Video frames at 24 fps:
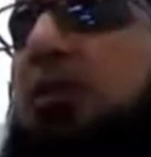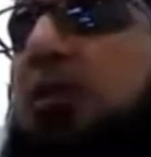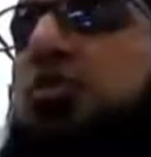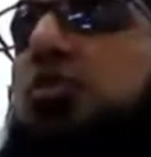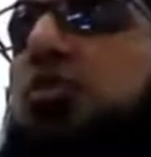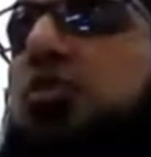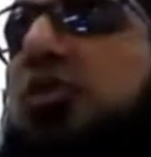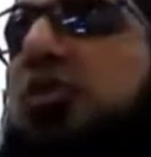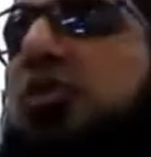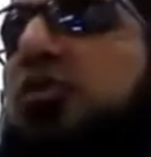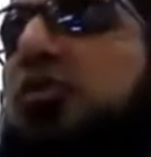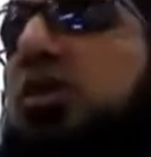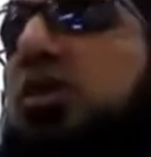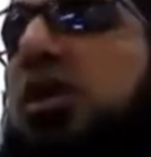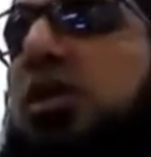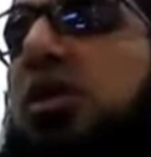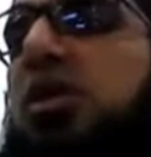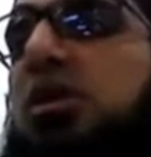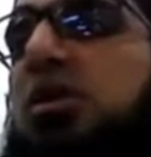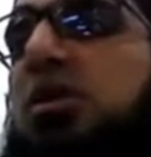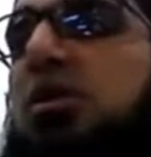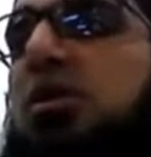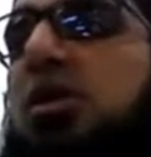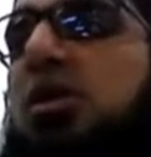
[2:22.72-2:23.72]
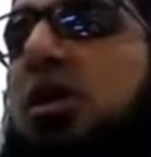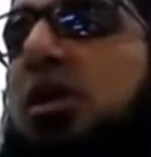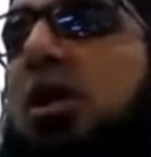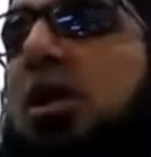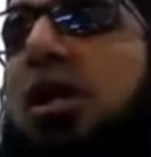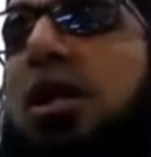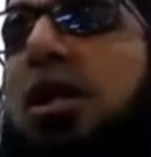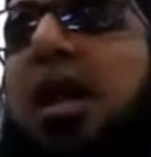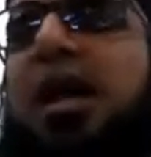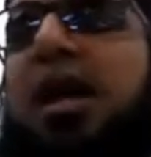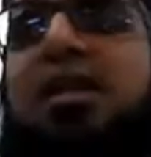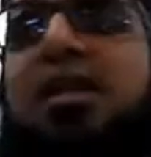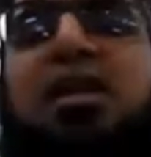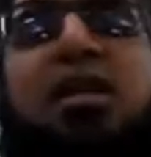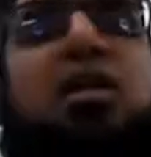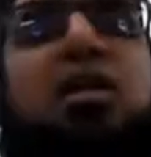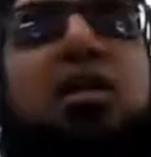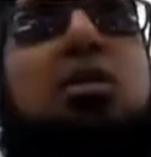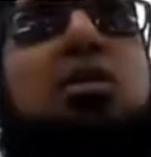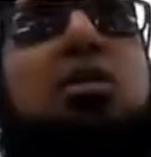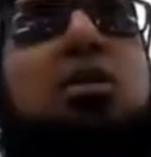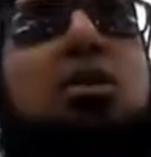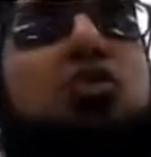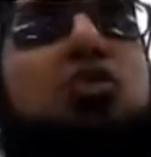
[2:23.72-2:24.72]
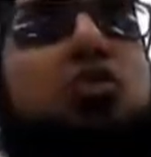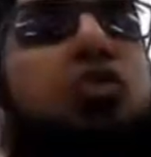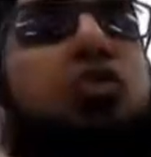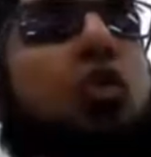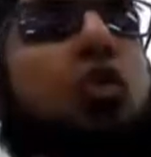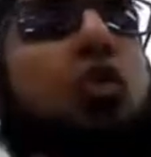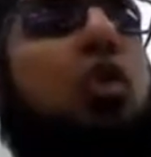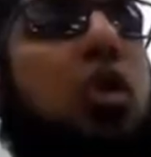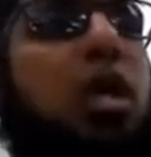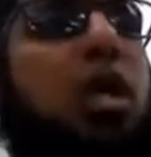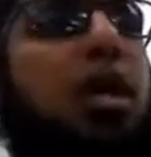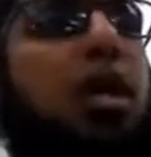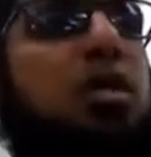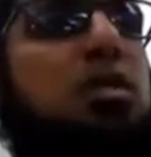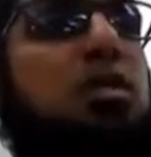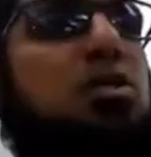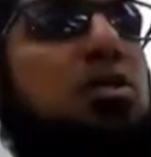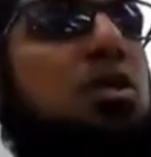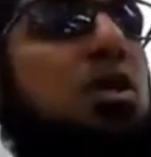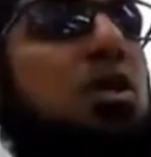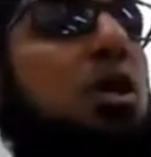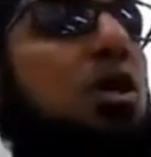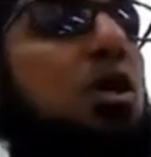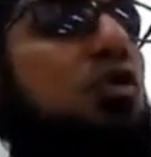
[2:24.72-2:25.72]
Arabs would have looked at it. And in these four lines,